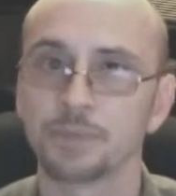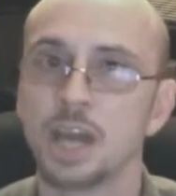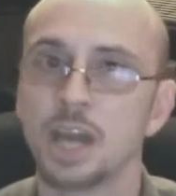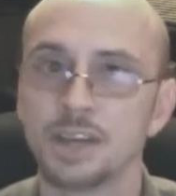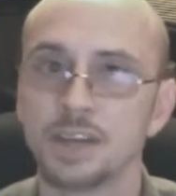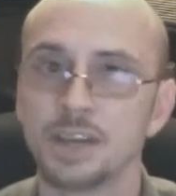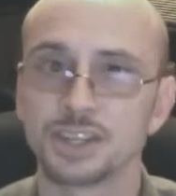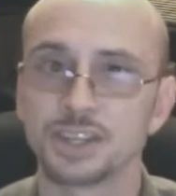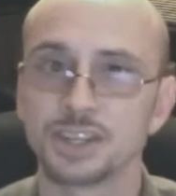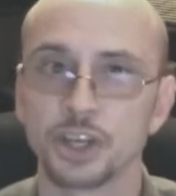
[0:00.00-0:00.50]

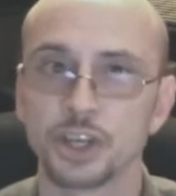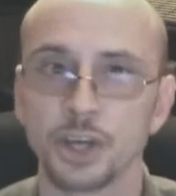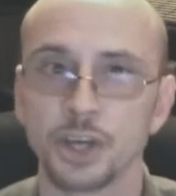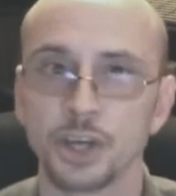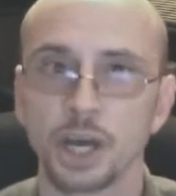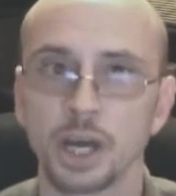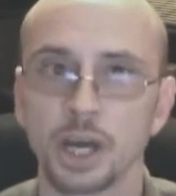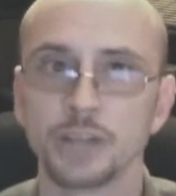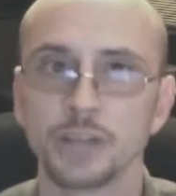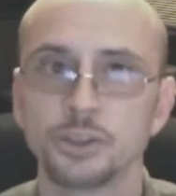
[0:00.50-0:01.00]
That's a
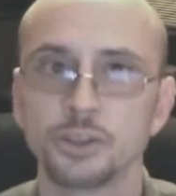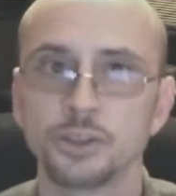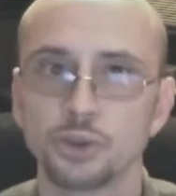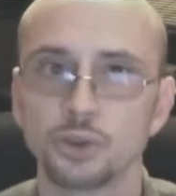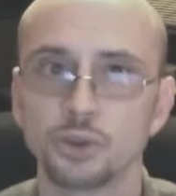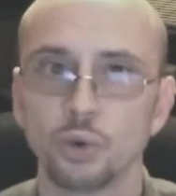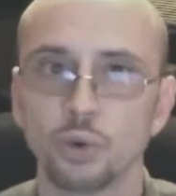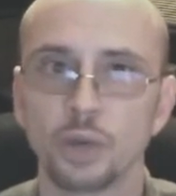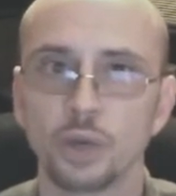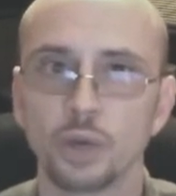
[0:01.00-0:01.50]

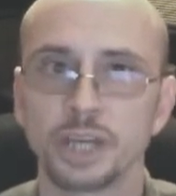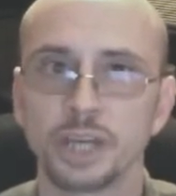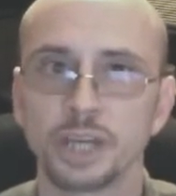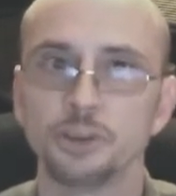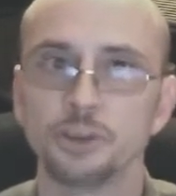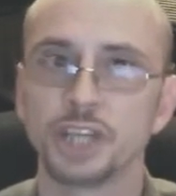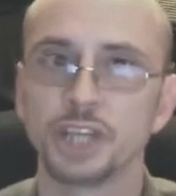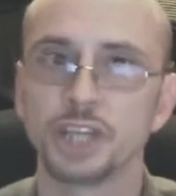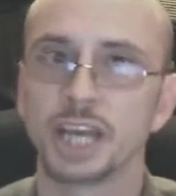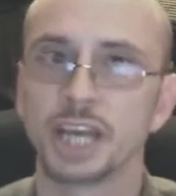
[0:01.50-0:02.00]
non-dual
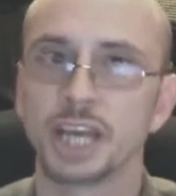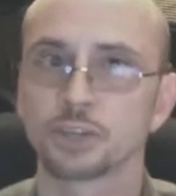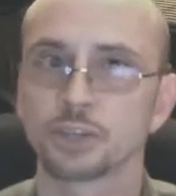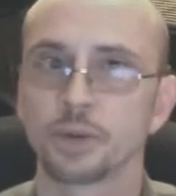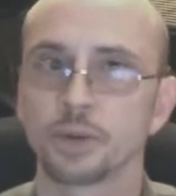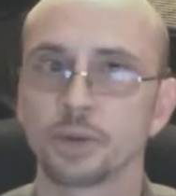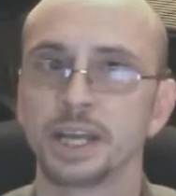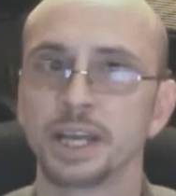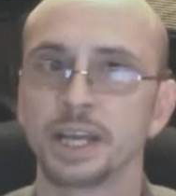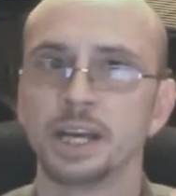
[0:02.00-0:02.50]
energy
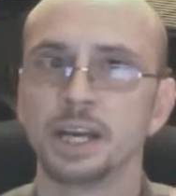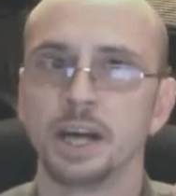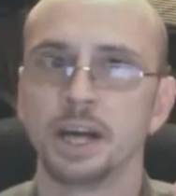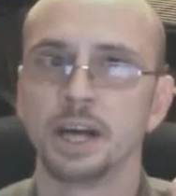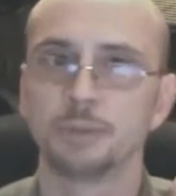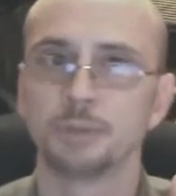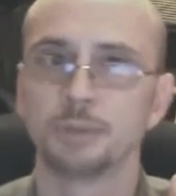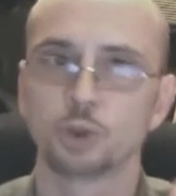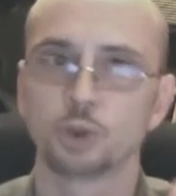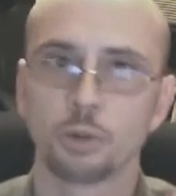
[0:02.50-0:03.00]
X-ray
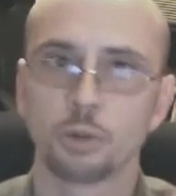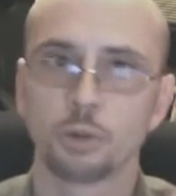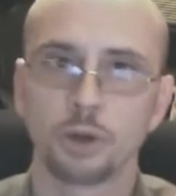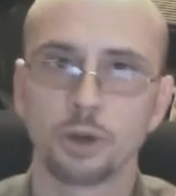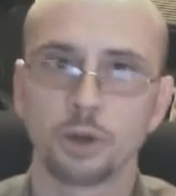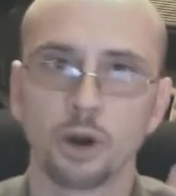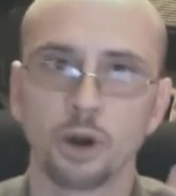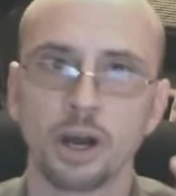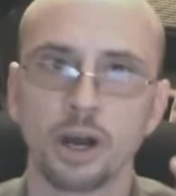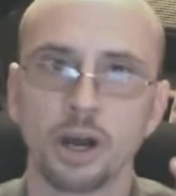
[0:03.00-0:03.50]

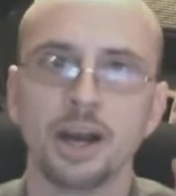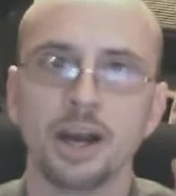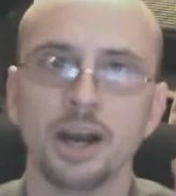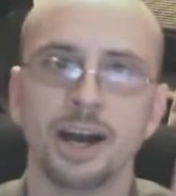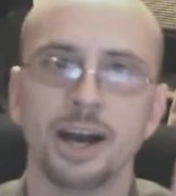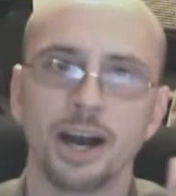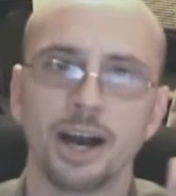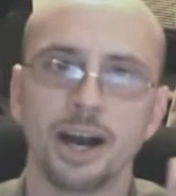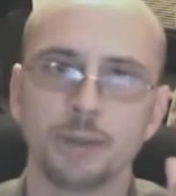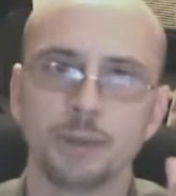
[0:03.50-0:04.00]

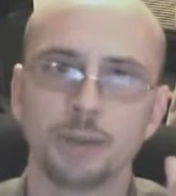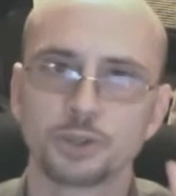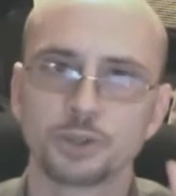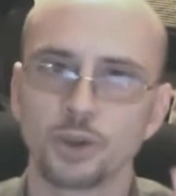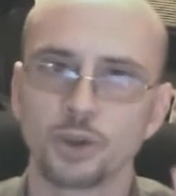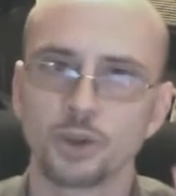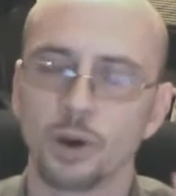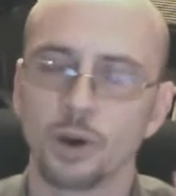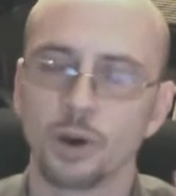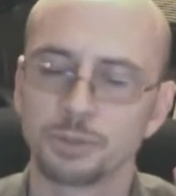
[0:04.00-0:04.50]

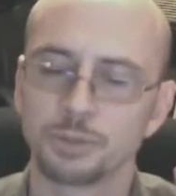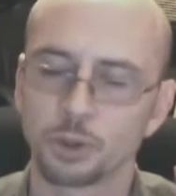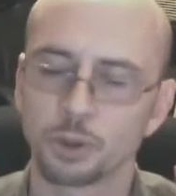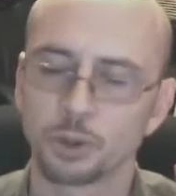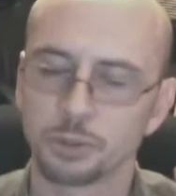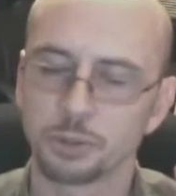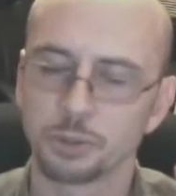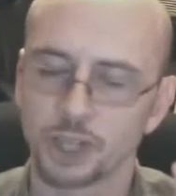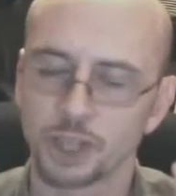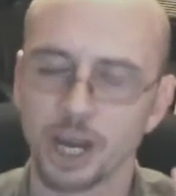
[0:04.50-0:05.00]

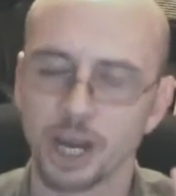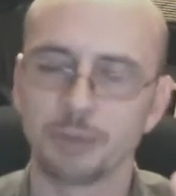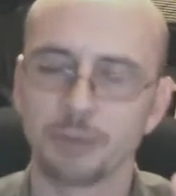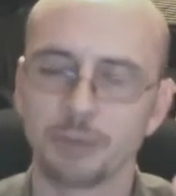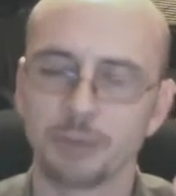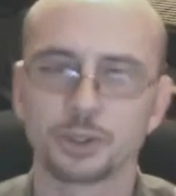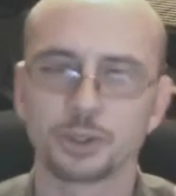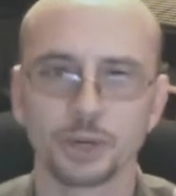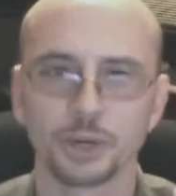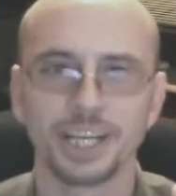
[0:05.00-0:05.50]

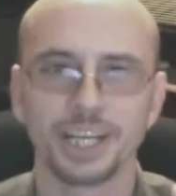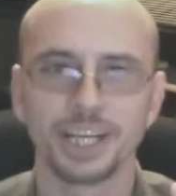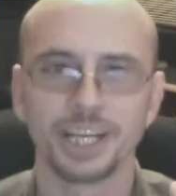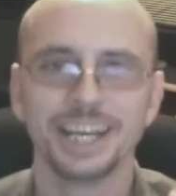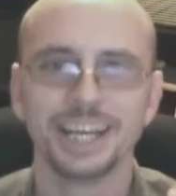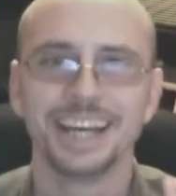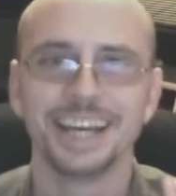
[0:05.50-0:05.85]
absorptiometry.